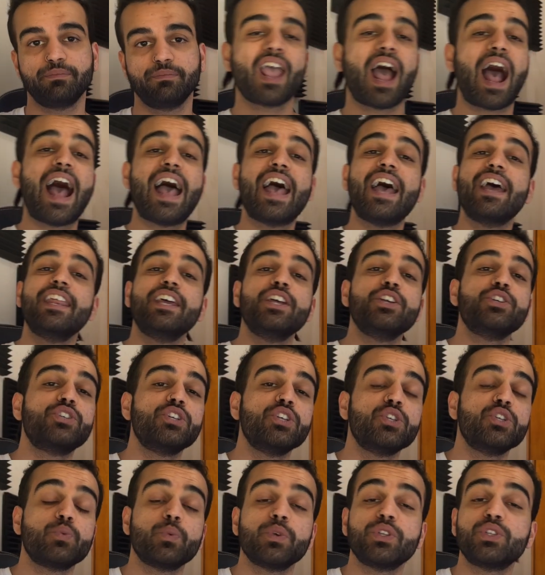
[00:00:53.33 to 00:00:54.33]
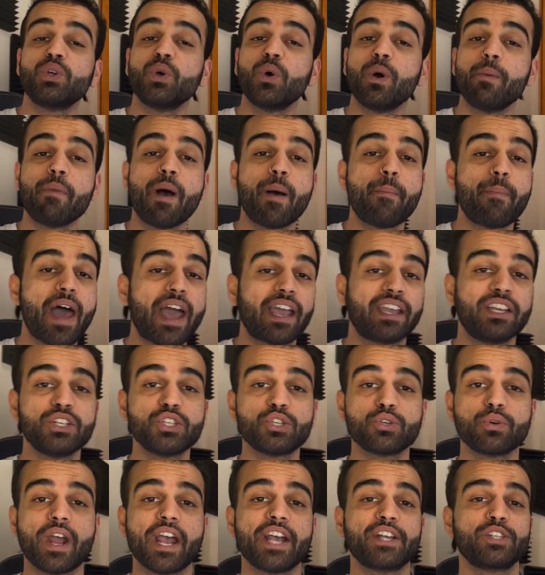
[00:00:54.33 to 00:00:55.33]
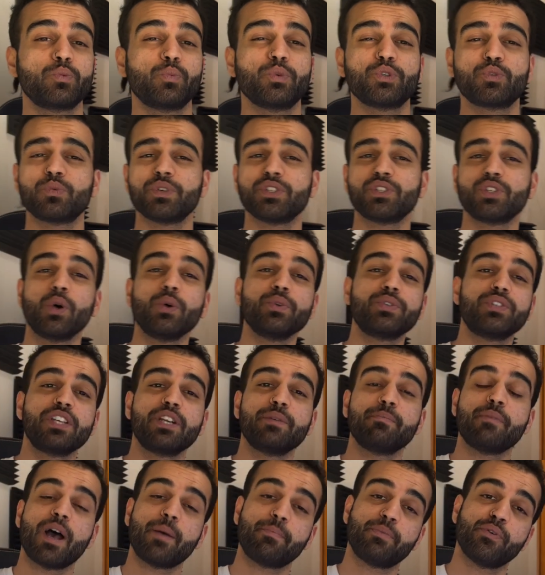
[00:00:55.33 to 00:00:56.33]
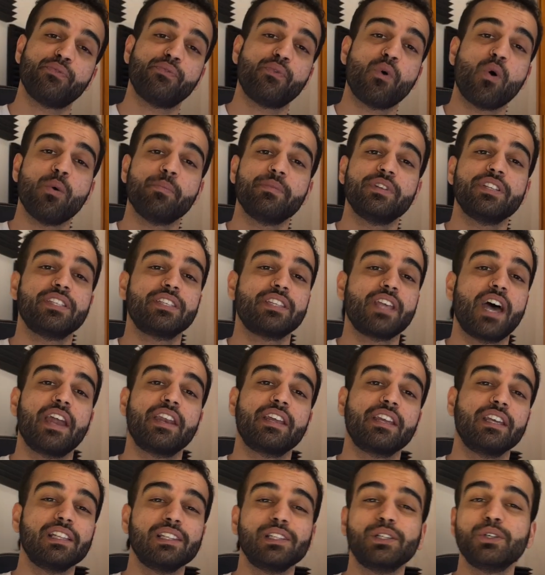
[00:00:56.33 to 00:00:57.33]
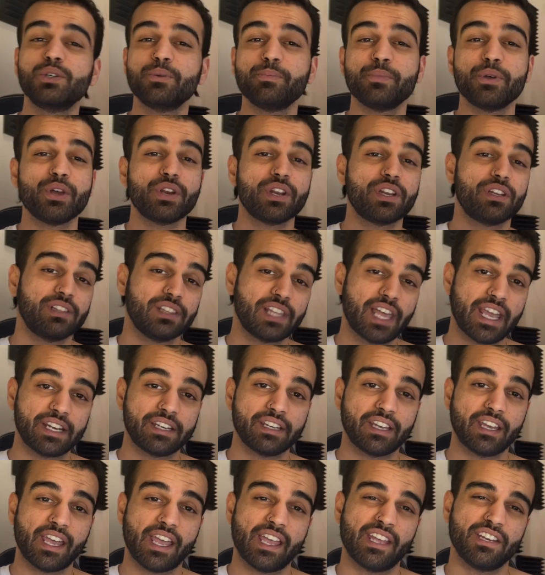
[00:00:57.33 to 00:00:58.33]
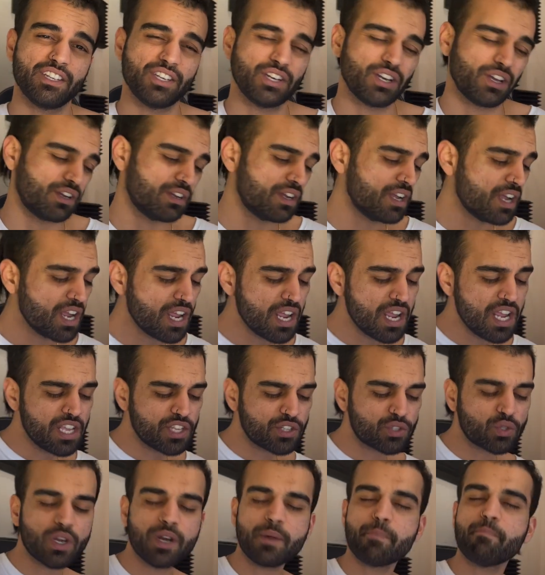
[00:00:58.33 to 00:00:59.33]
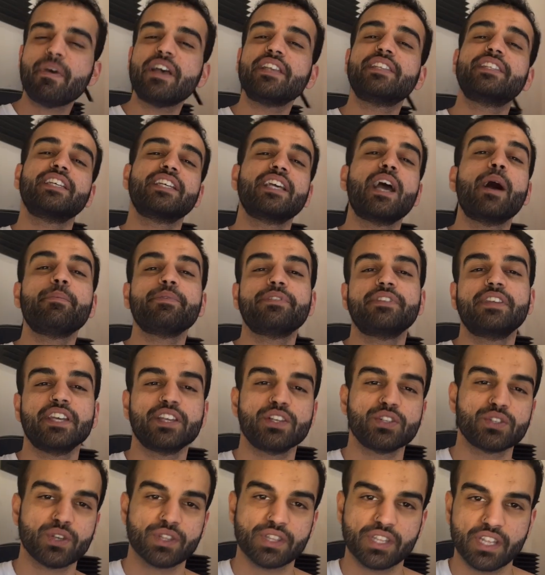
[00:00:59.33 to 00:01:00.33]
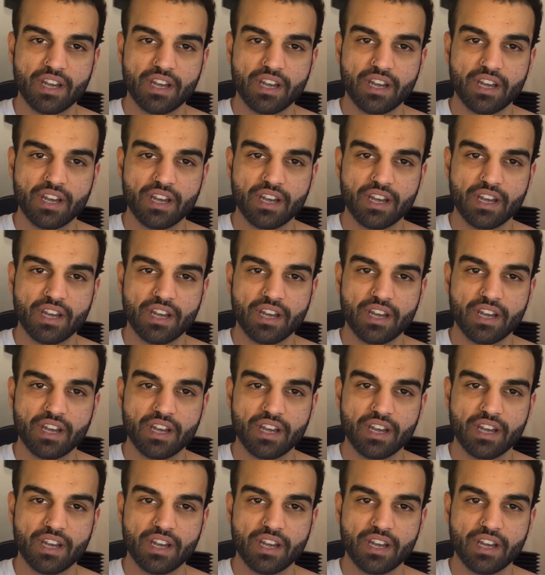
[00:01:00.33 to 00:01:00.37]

I had issues with two of my backing tracks, which resulted in my performance starting a little bit later and, you know, sort of messing up things on the